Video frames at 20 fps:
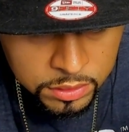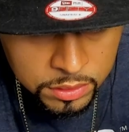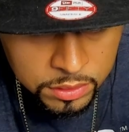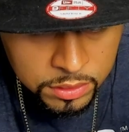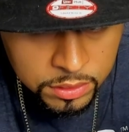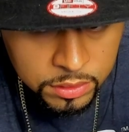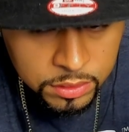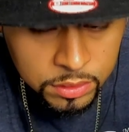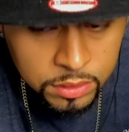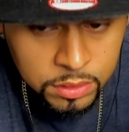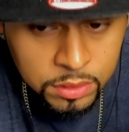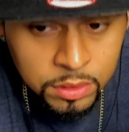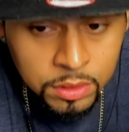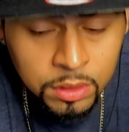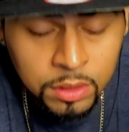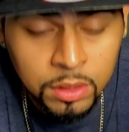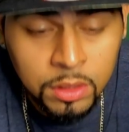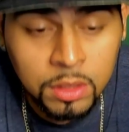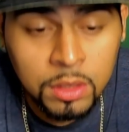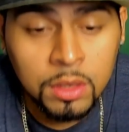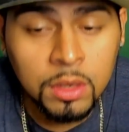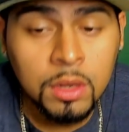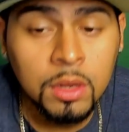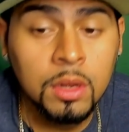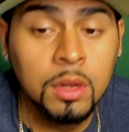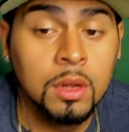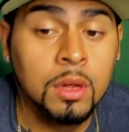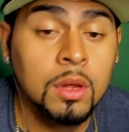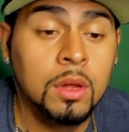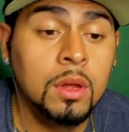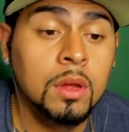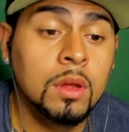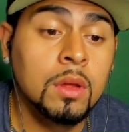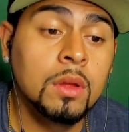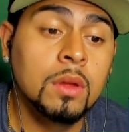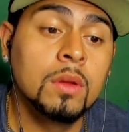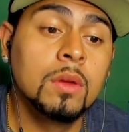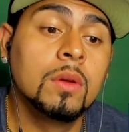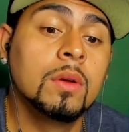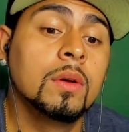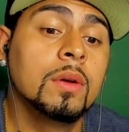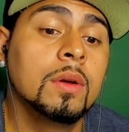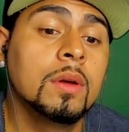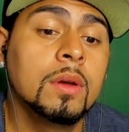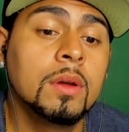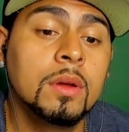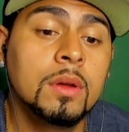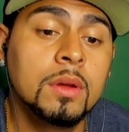No words are spoken by the person on screen.